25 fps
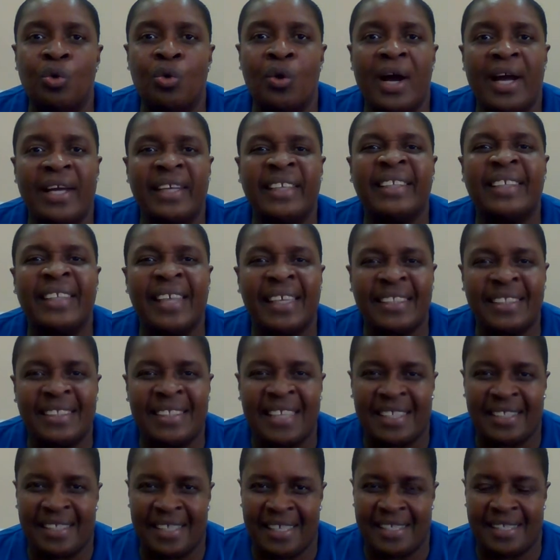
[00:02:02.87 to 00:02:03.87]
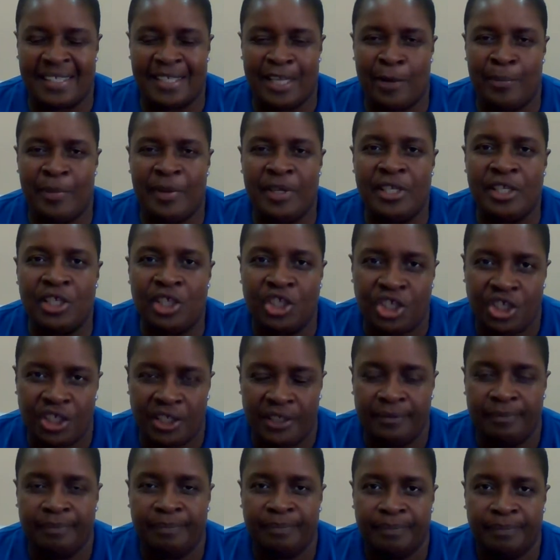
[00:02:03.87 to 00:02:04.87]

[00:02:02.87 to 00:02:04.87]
go and get that examination,